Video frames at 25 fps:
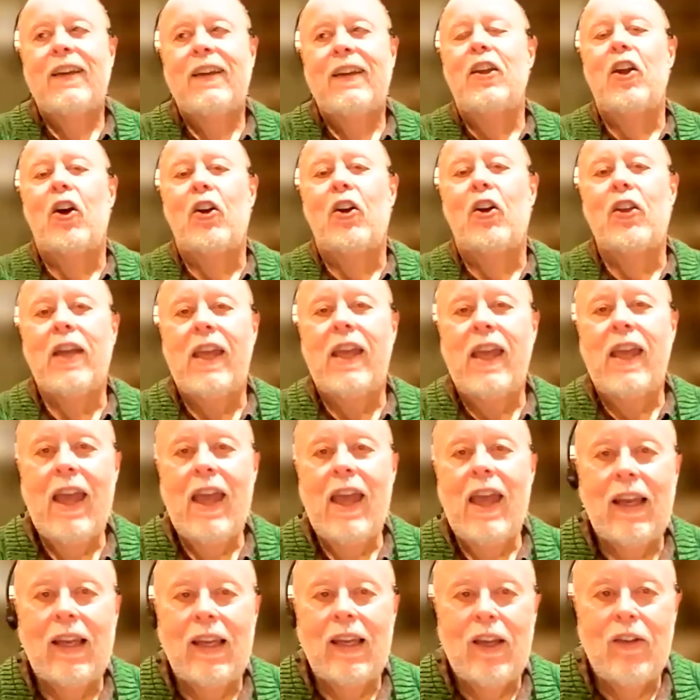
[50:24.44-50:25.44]
You know, you
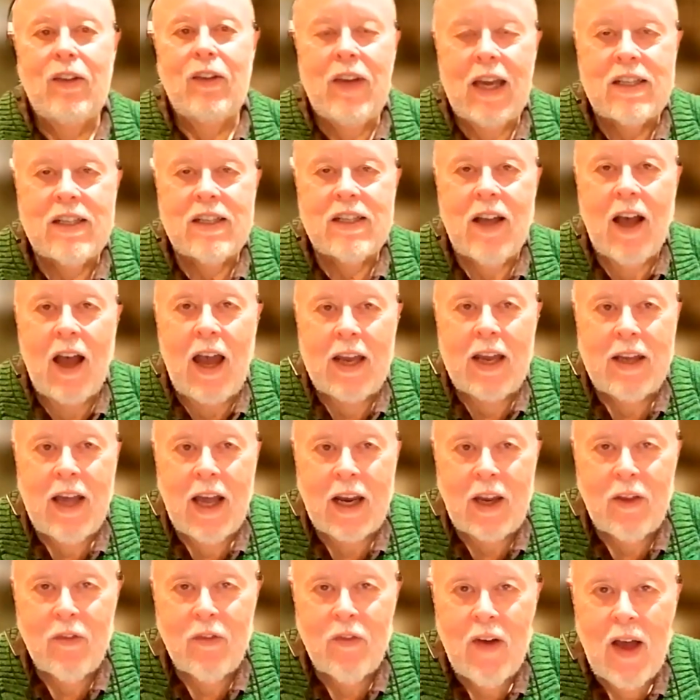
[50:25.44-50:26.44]
can't live next to I
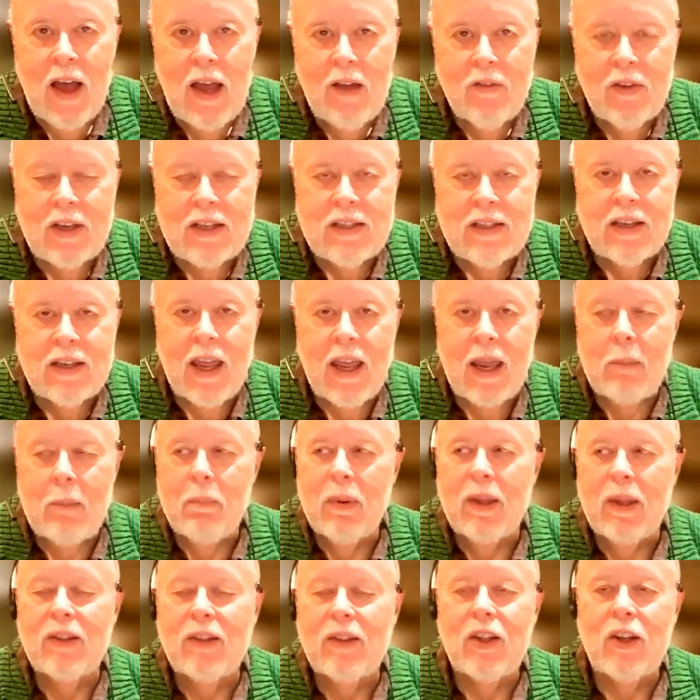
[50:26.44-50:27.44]
95 and say,
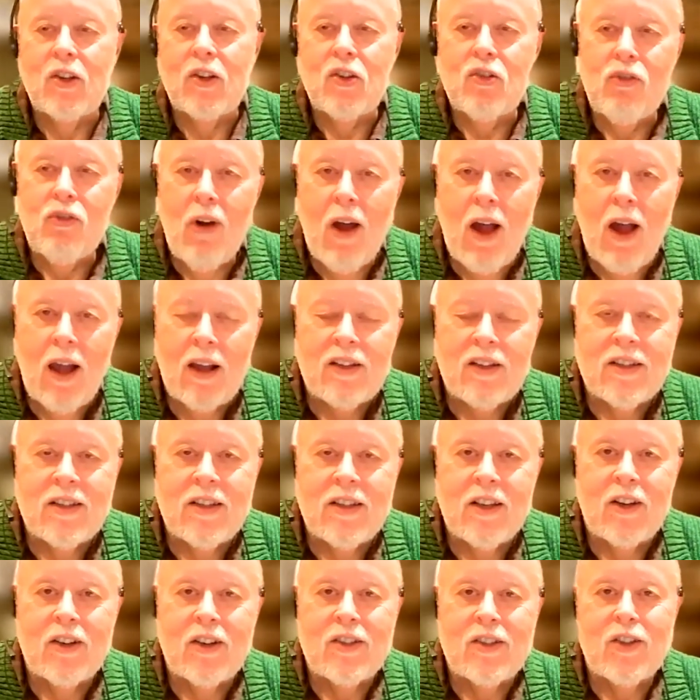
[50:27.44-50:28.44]
But the trucks,
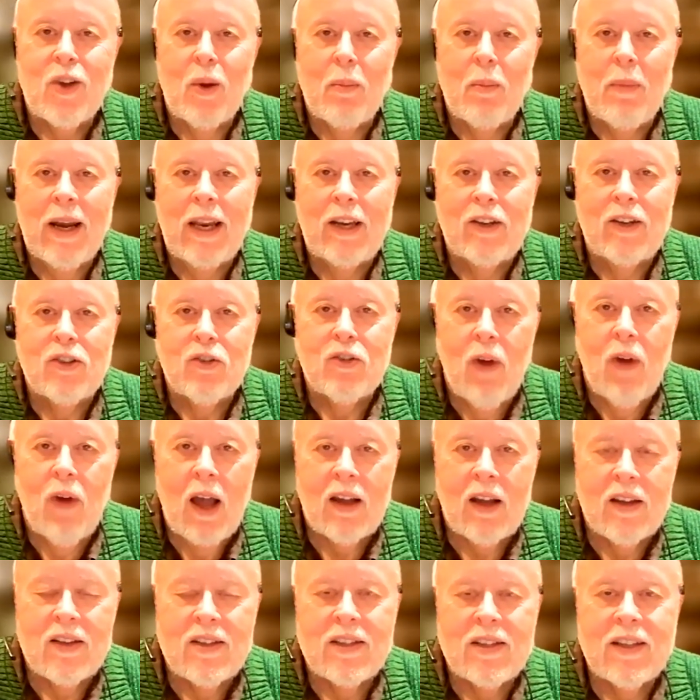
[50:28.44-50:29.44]
there's so many
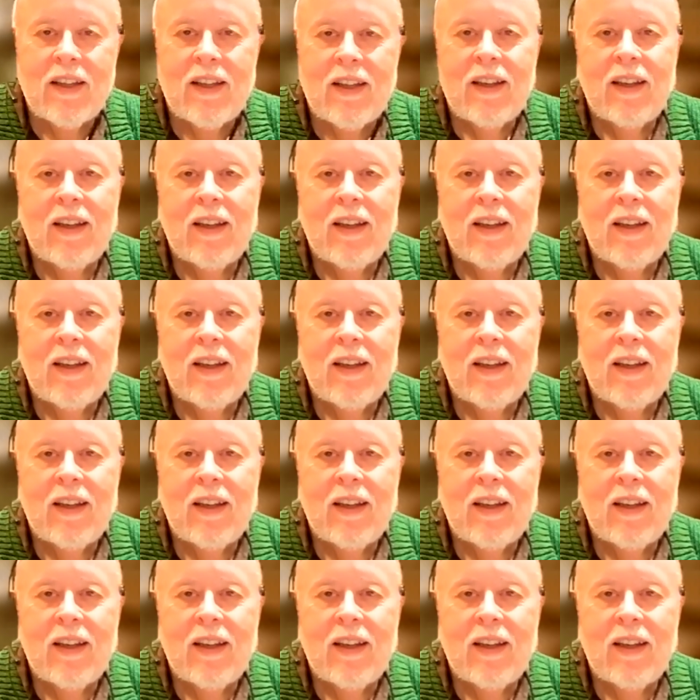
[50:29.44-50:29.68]
trucks.